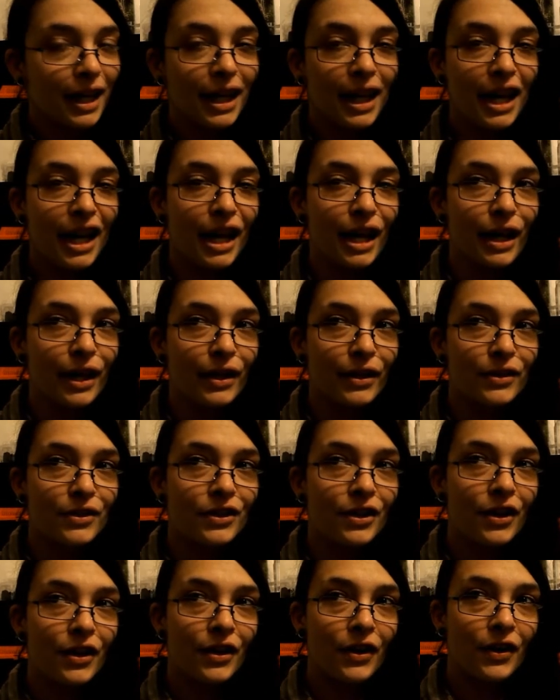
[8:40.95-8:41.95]
And
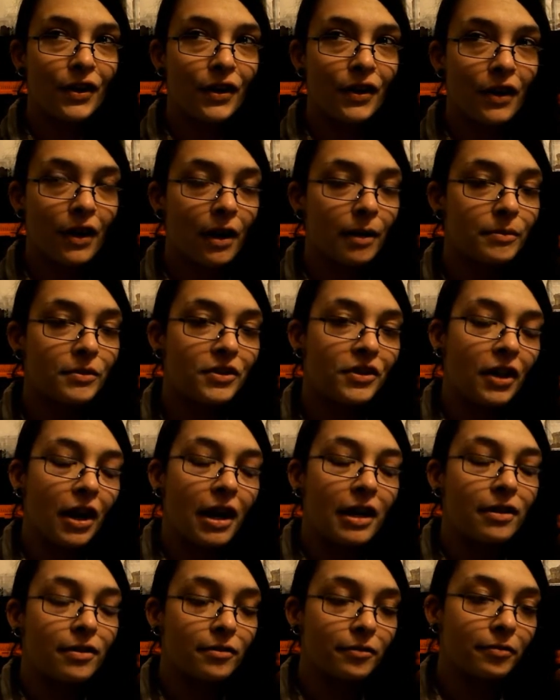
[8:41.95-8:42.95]
I'm just
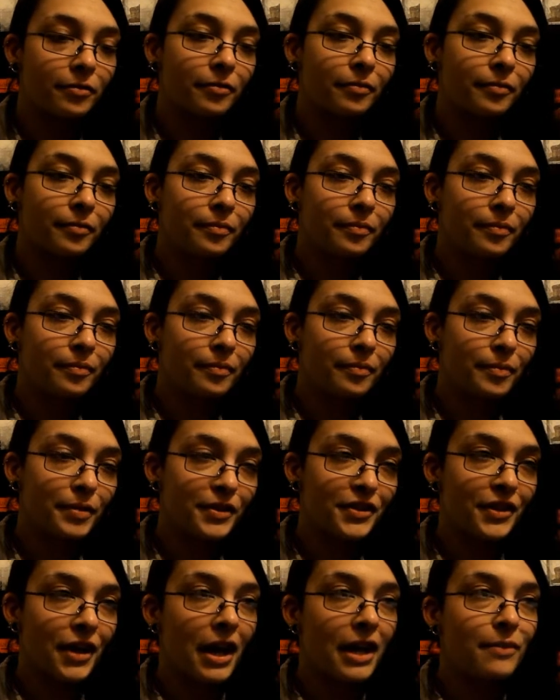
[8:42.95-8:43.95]
kind of
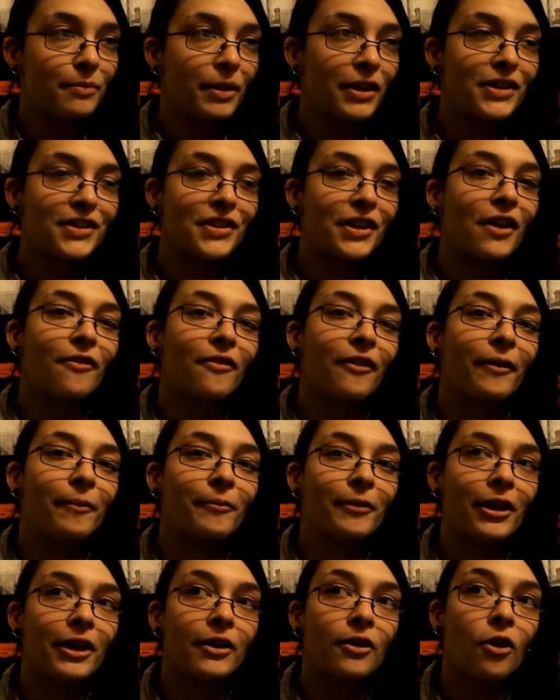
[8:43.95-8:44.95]
beside myself. I'm
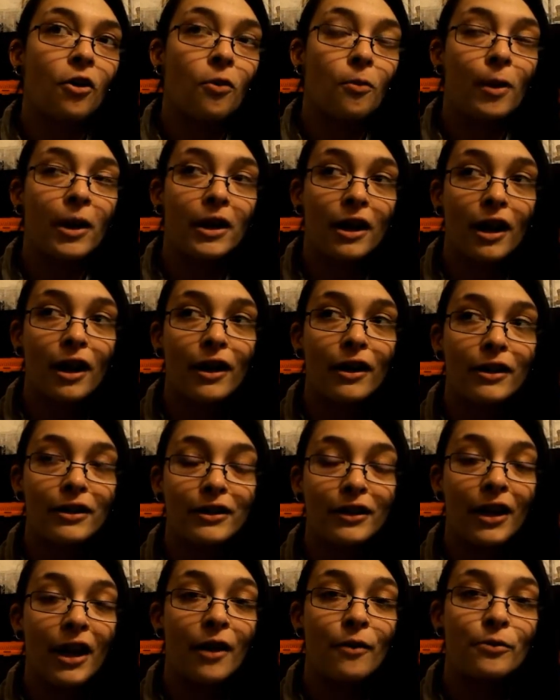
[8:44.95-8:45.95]
like, oh my
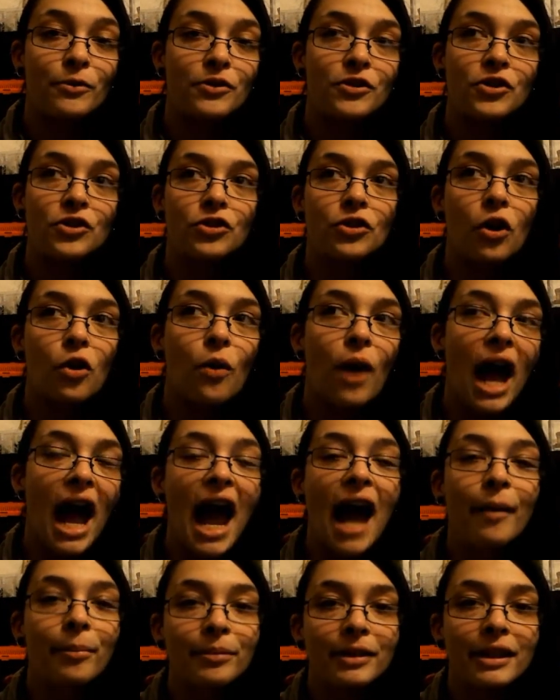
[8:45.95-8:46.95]
god, I was so
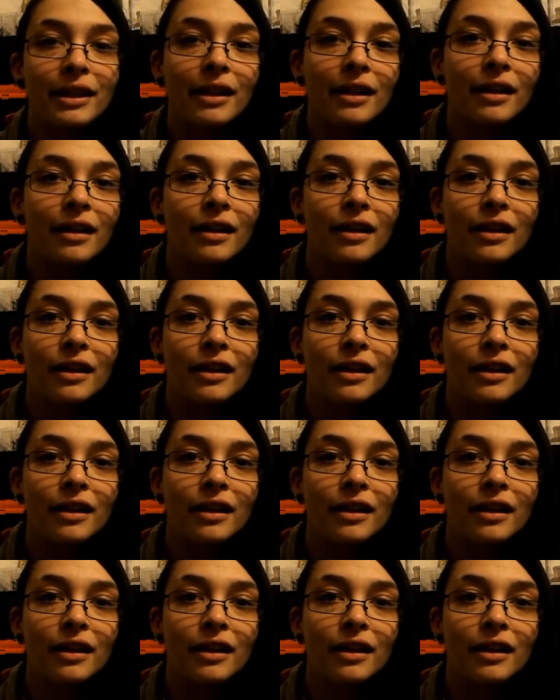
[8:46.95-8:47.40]
happy,